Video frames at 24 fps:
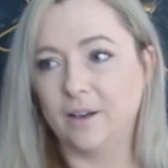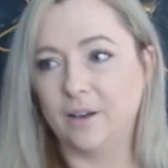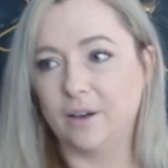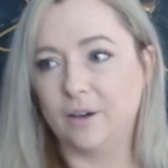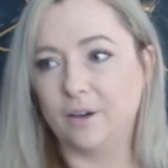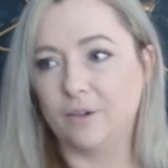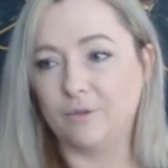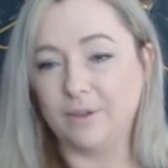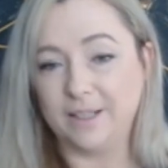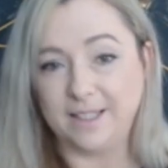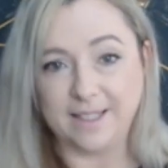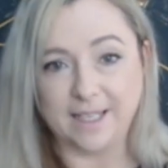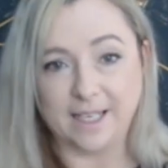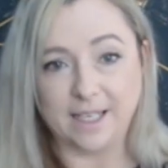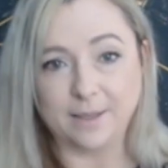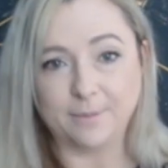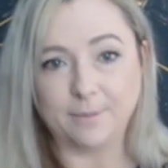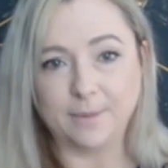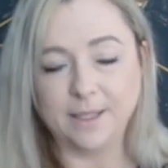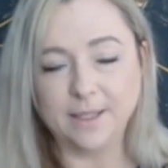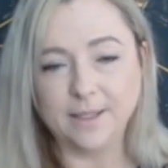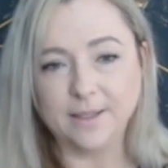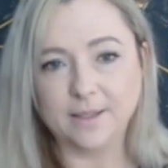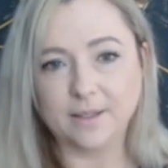
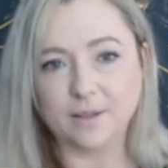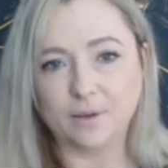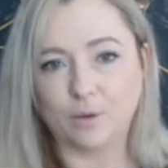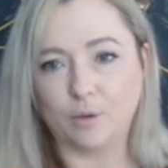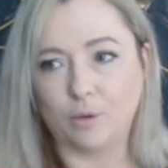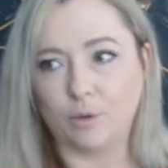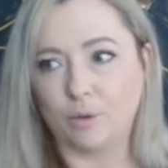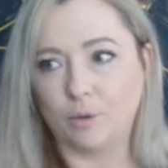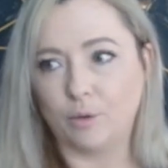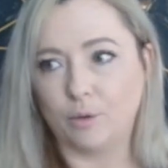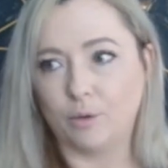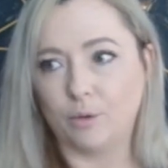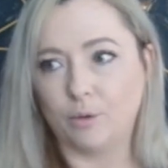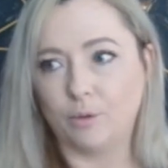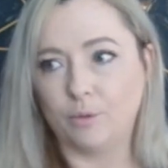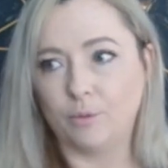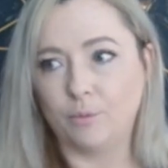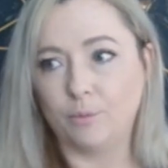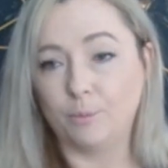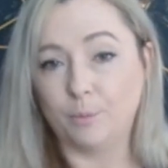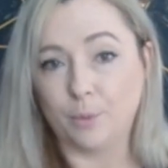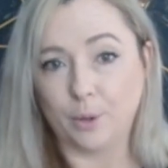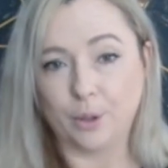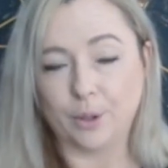resentments or
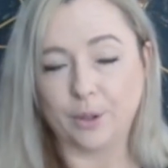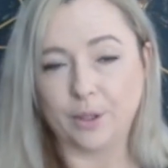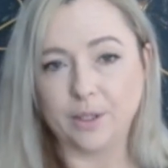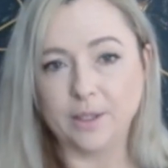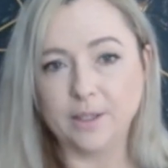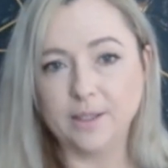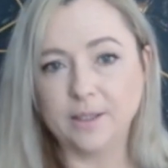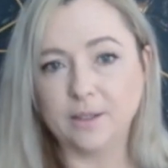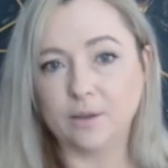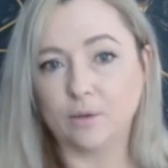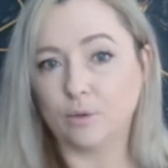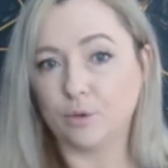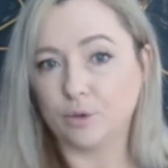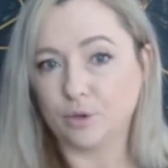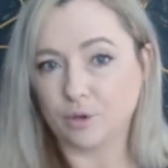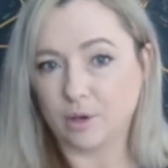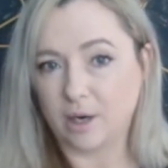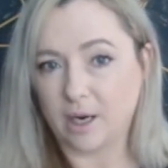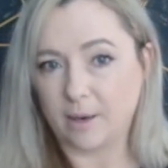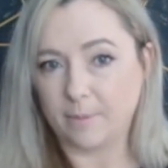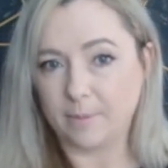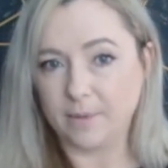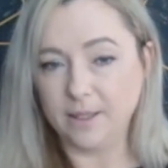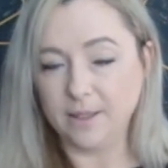burdens or
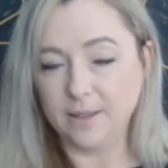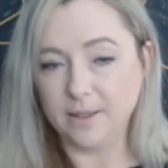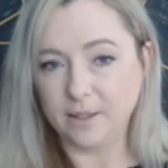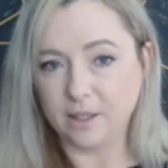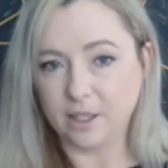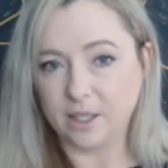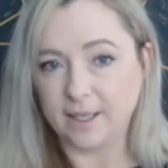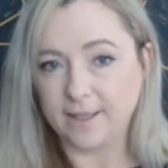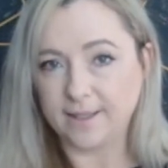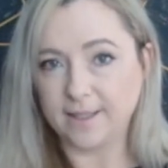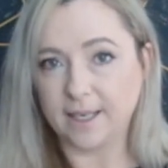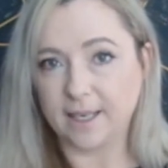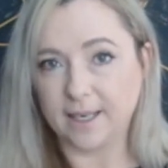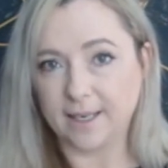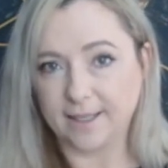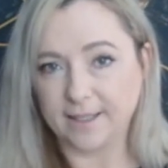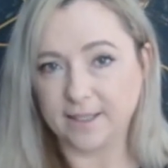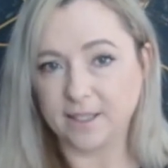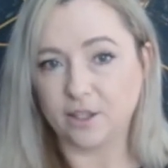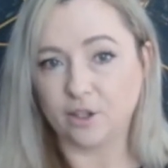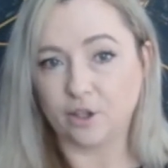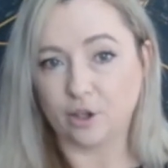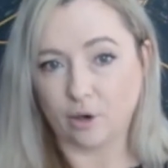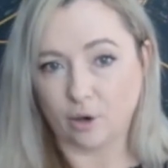dramas. You need to let
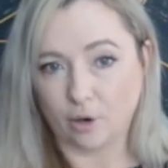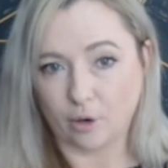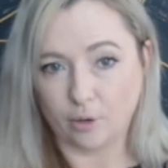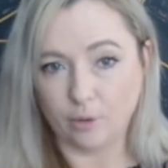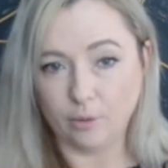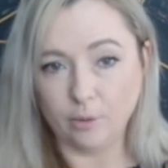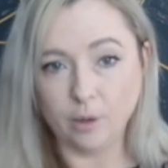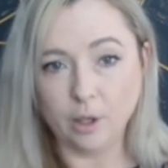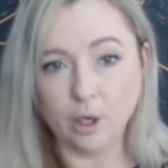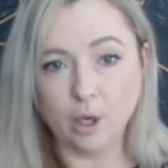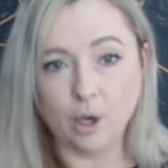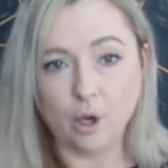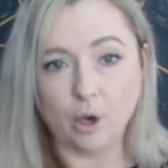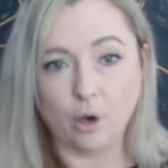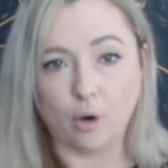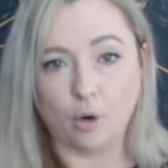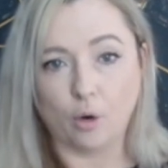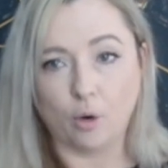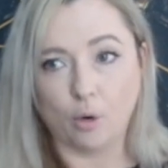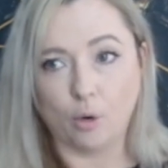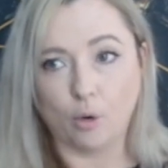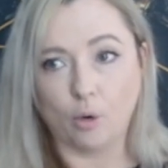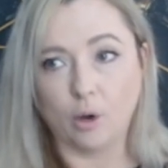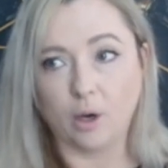it go,
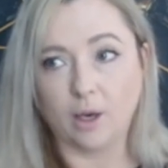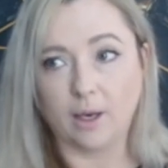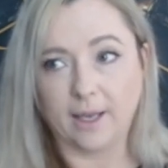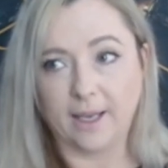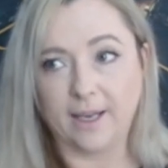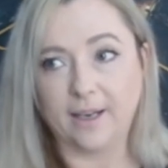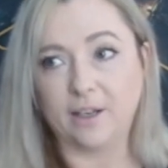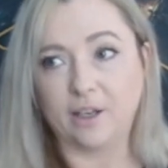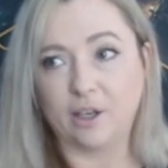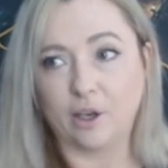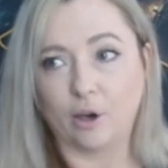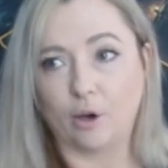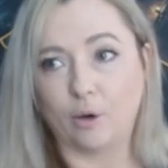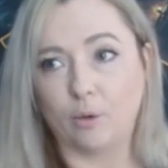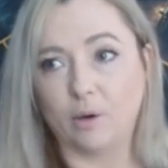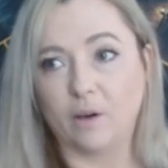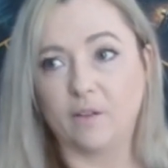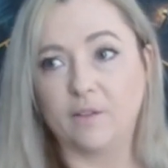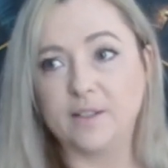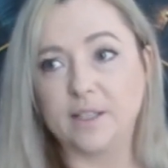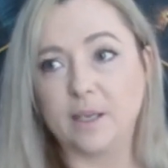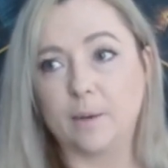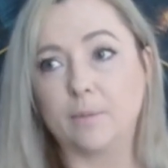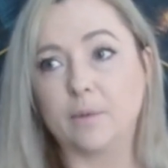or let go
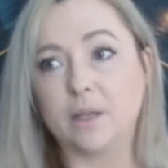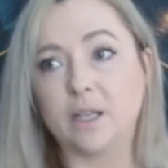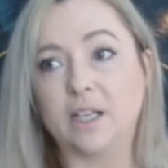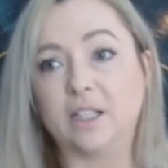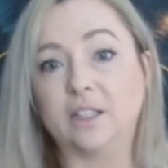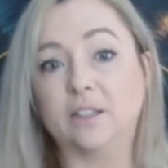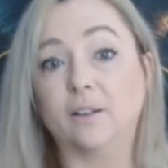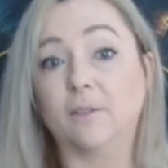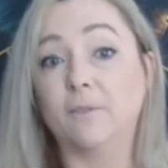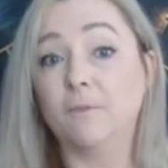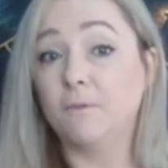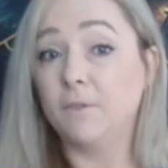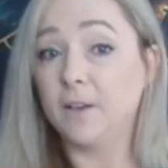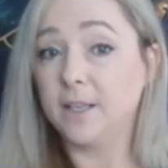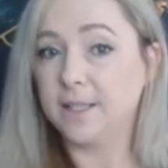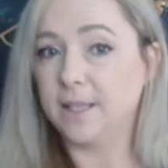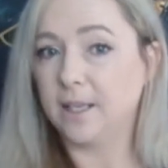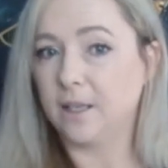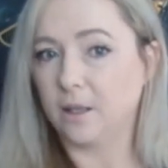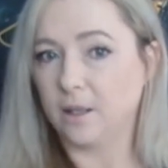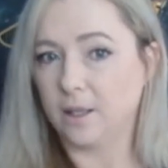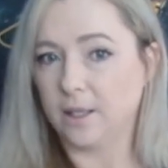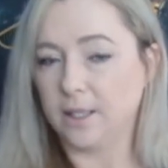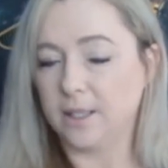of some things
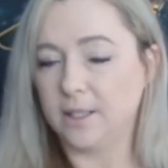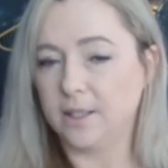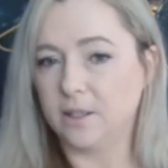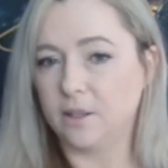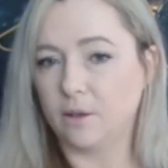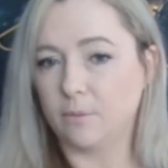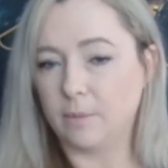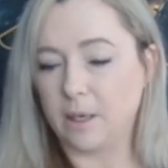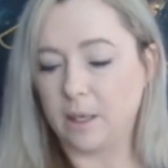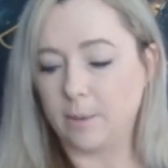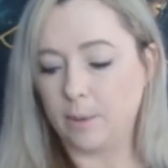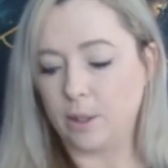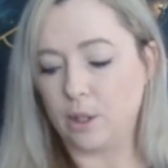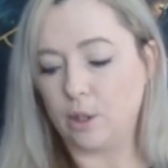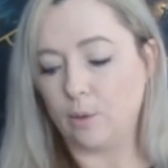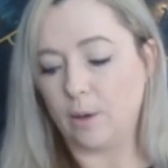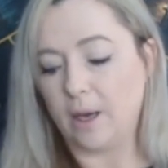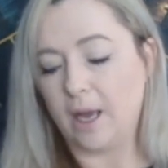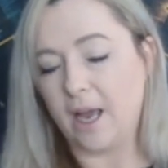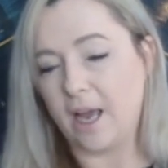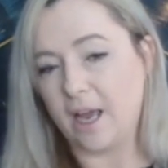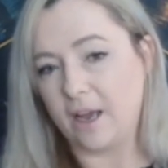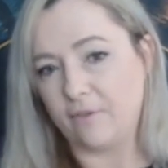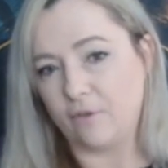physically. So maybe you
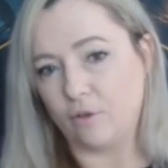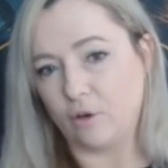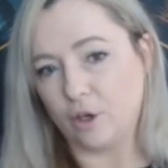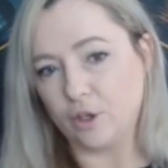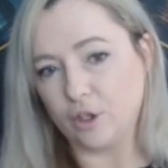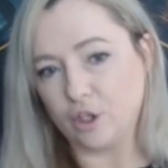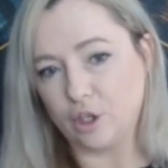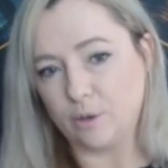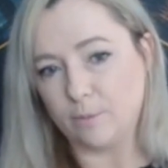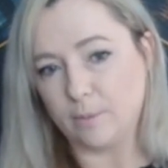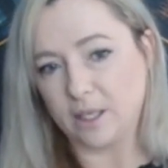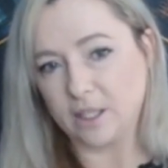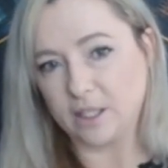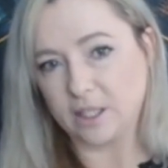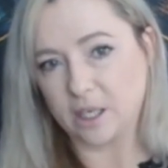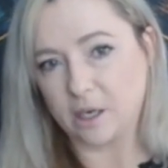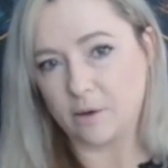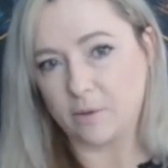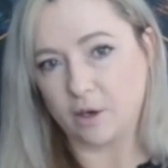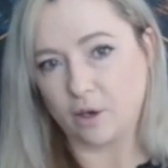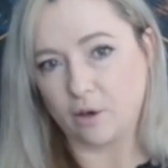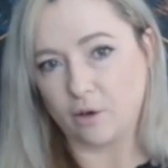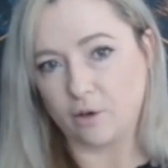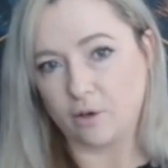have got too much
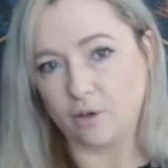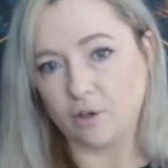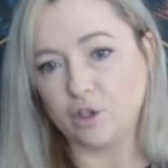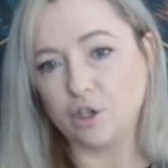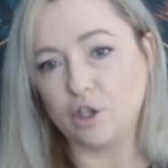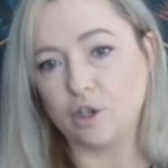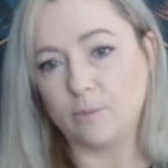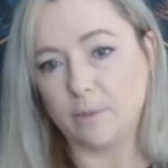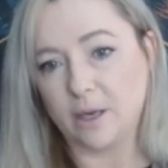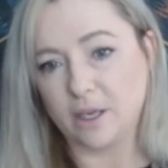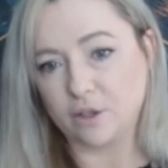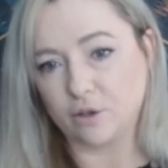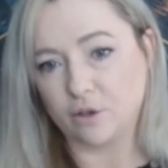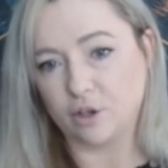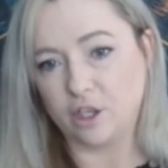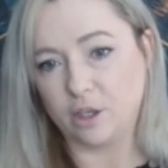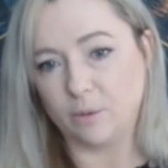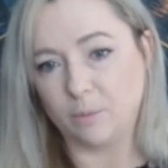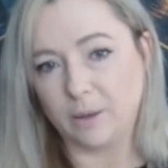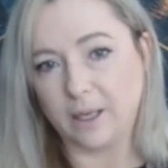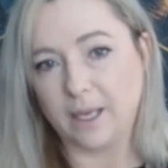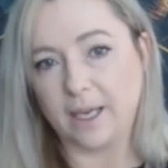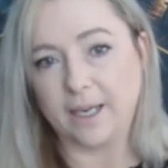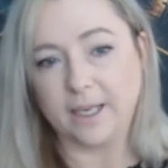going on, too much on your
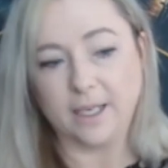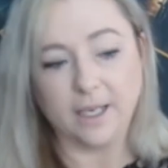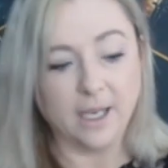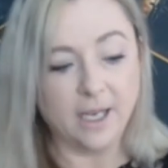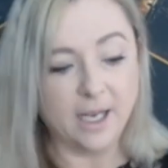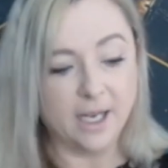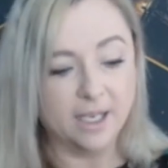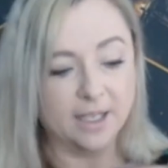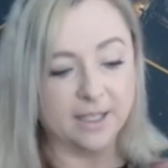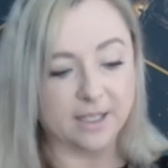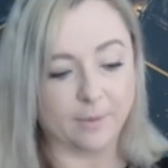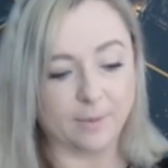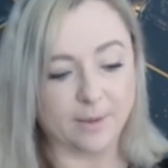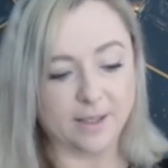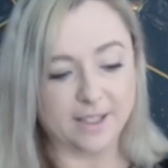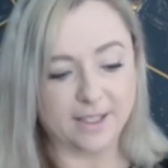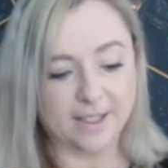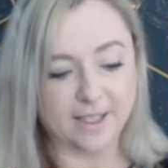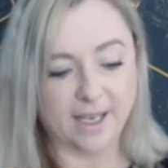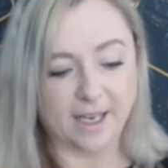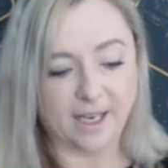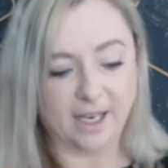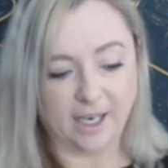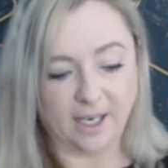plate. So it's
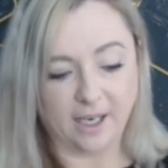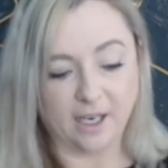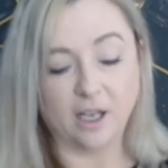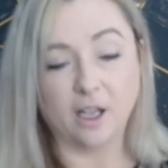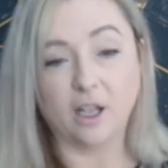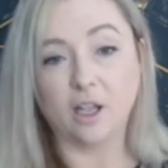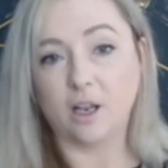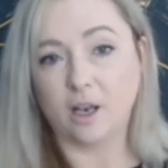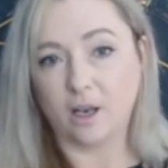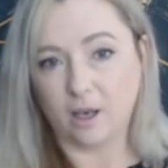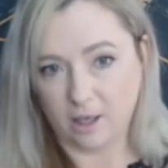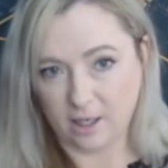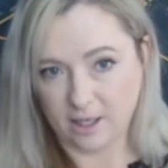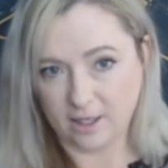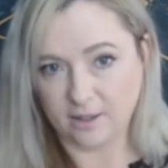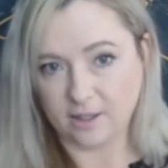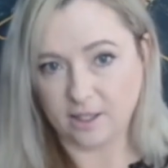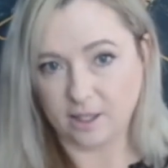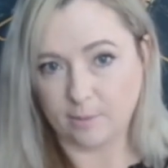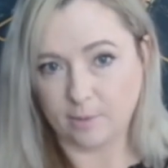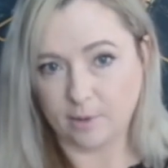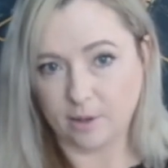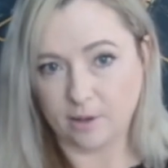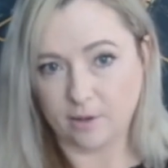saying let
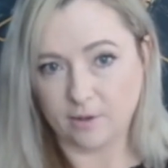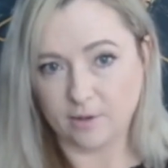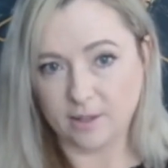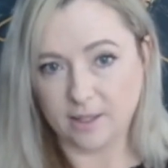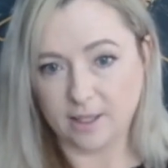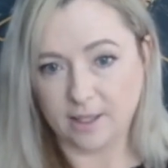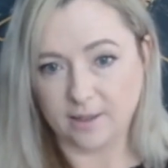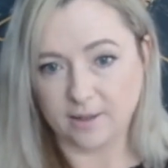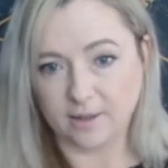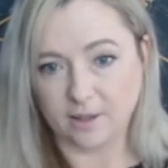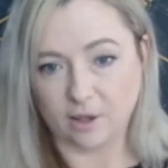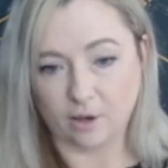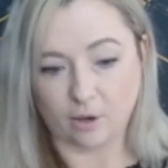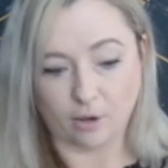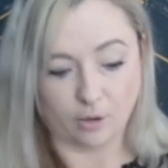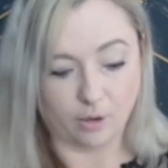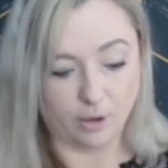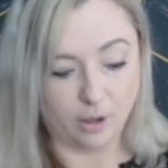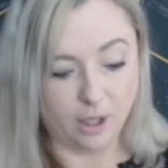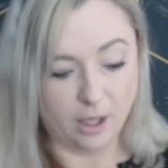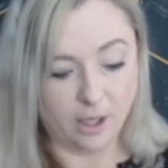some of those things go.